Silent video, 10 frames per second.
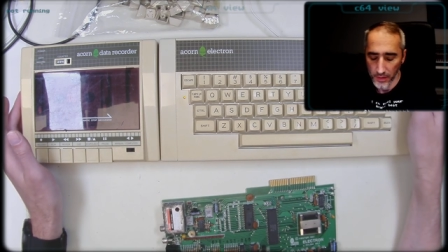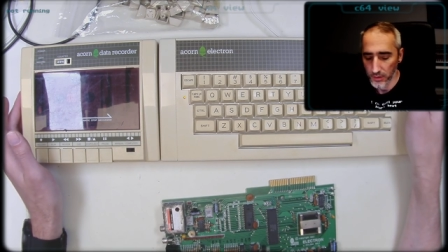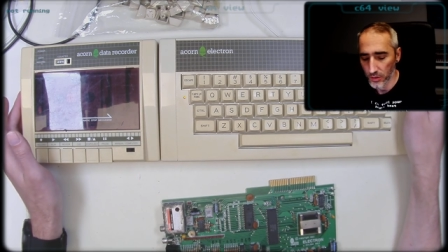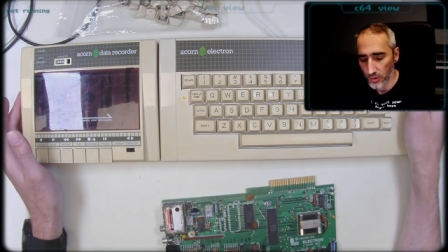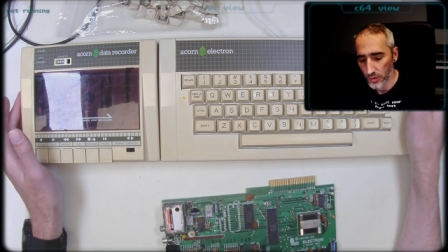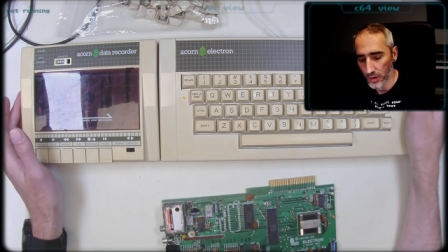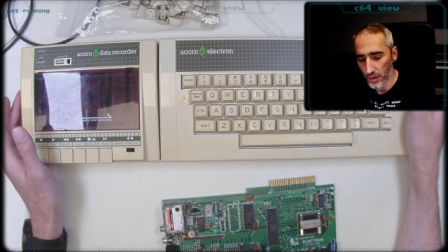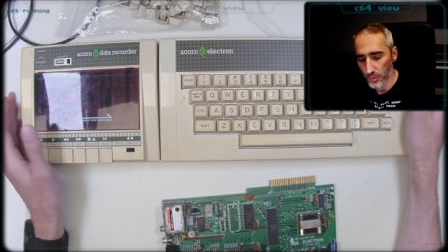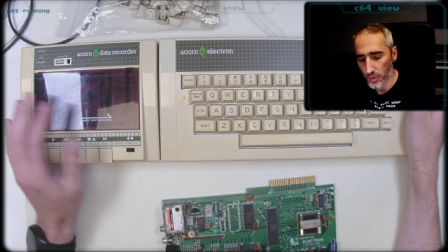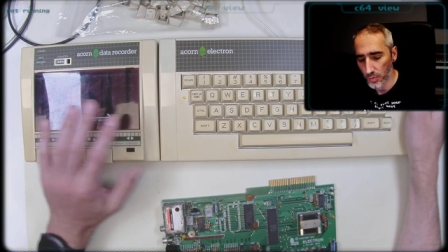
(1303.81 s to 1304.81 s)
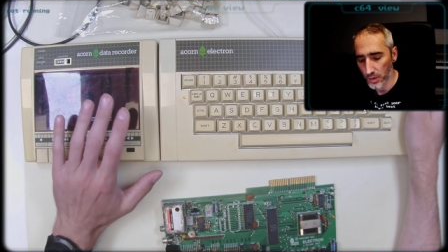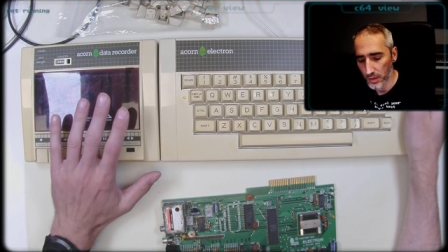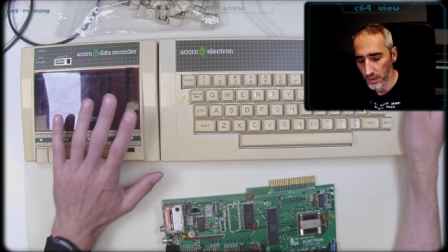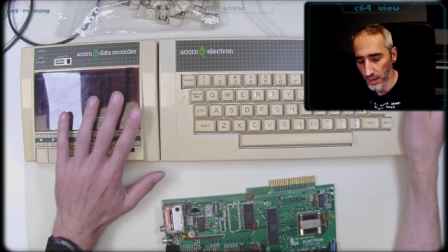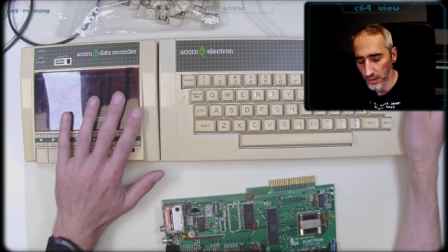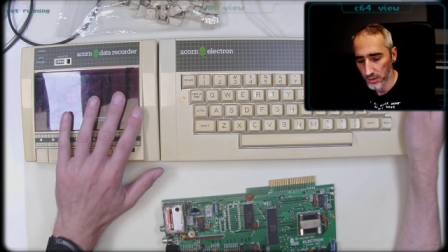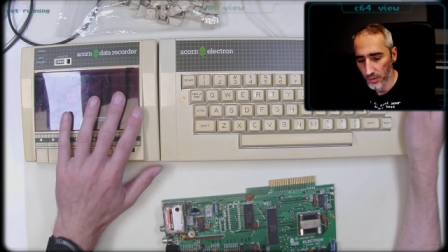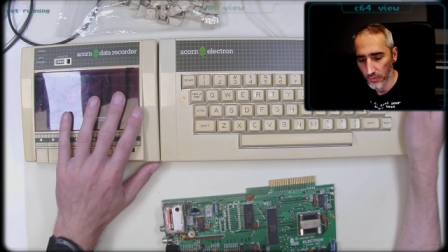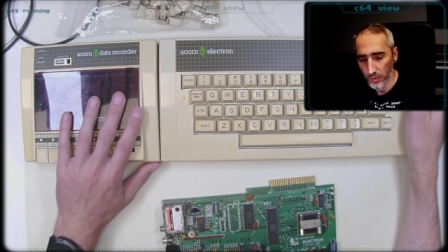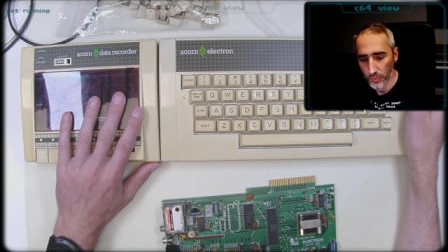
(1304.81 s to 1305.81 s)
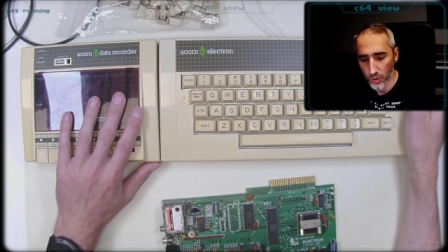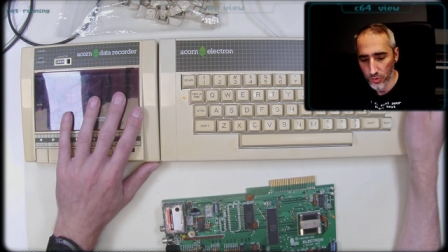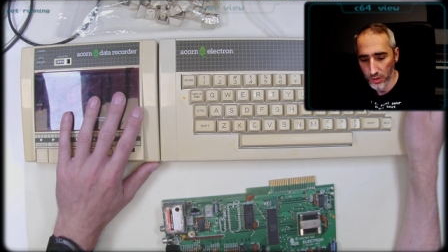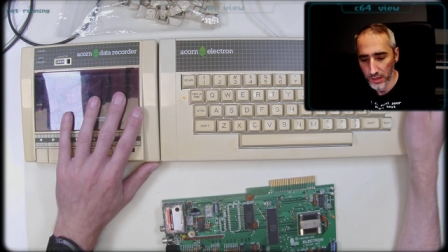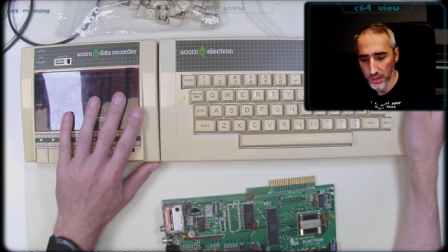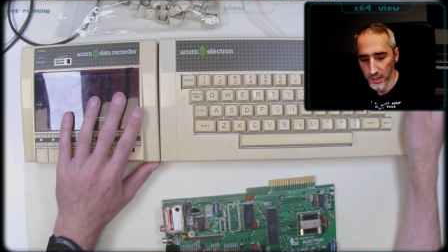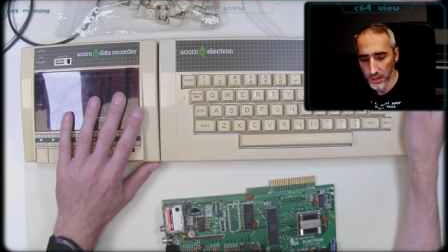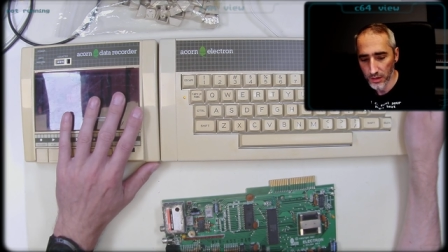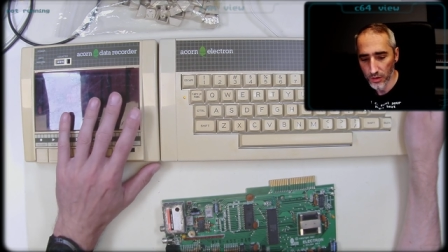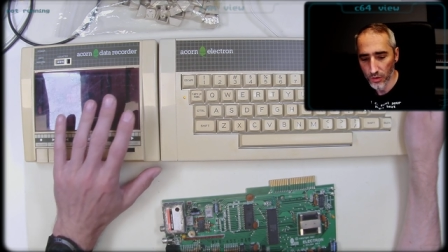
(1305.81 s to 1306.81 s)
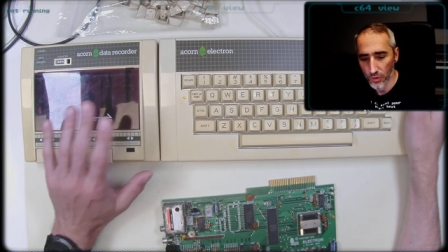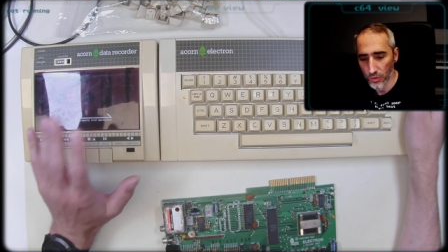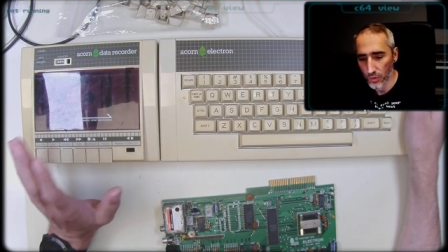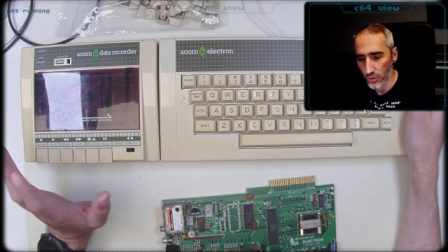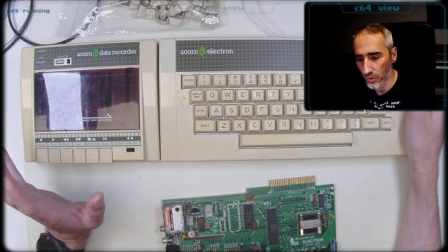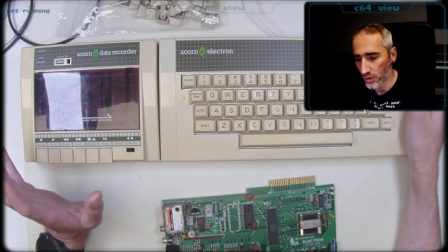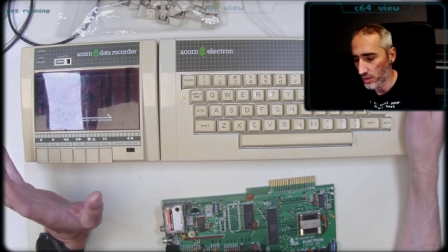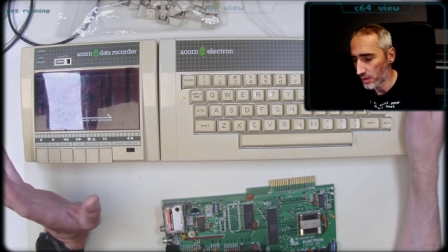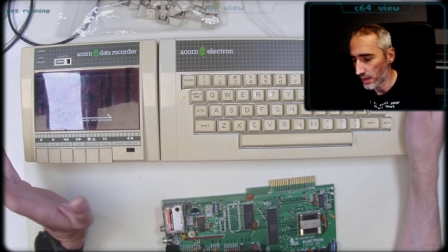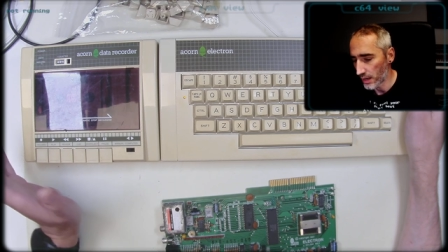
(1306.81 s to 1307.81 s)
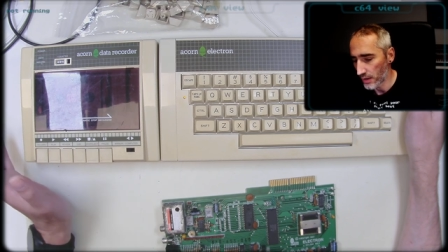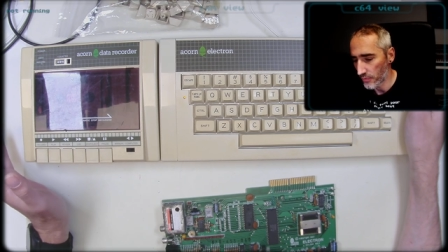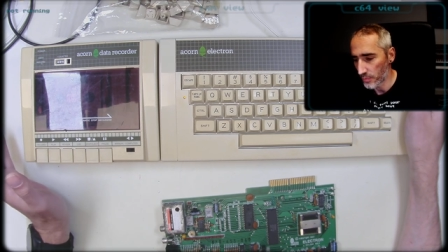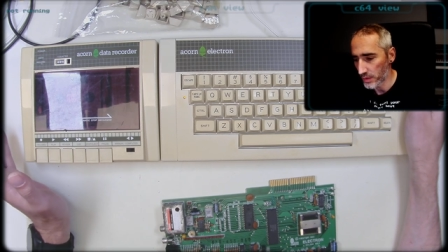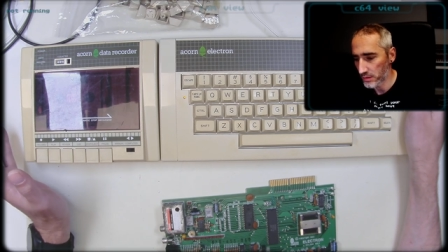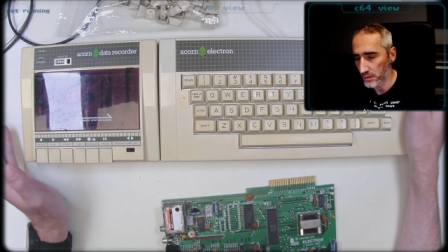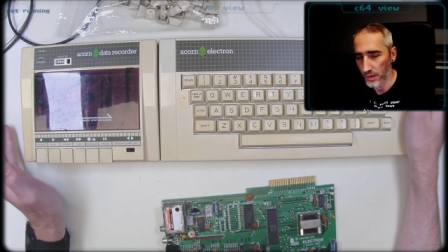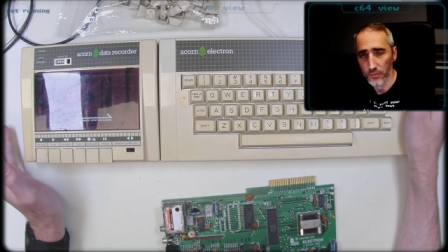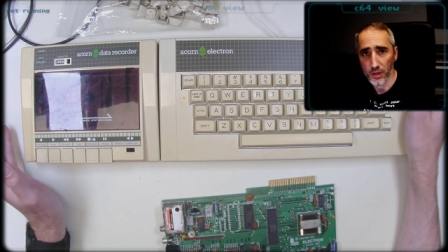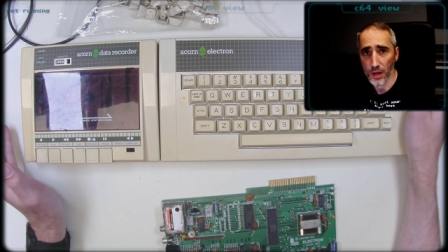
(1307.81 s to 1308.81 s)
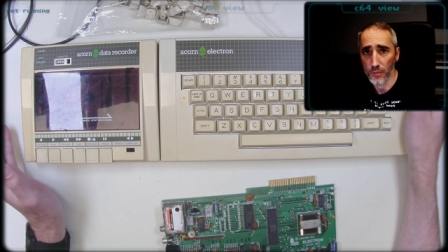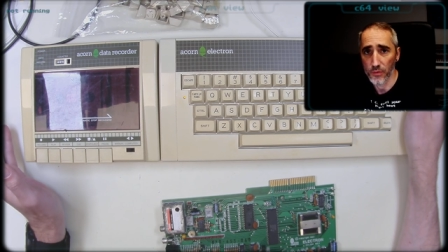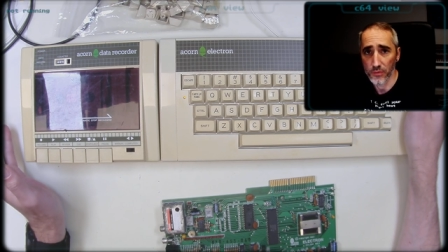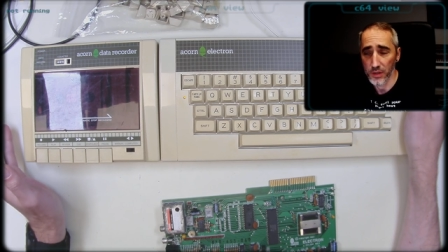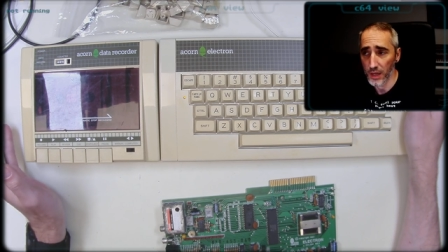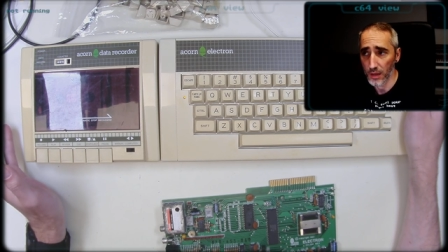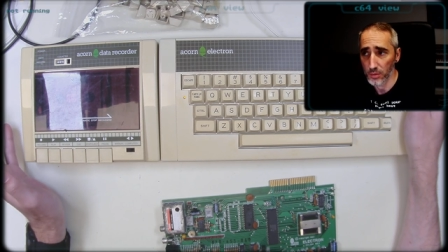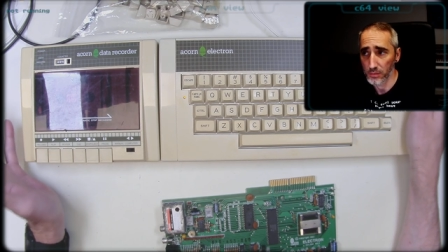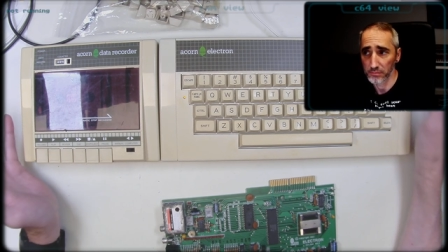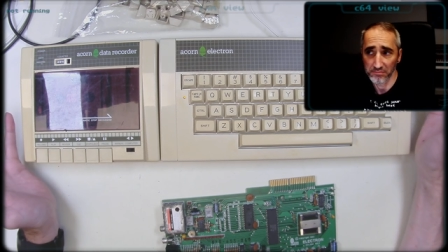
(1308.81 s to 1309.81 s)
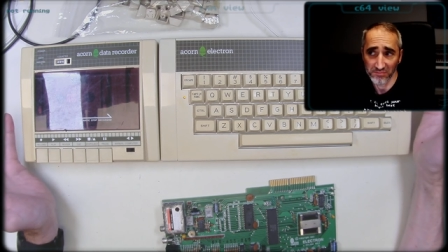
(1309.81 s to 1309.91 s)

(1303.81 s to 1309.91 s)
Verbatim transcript: So uh, probably there's something broken here or I have messed something up with the cable.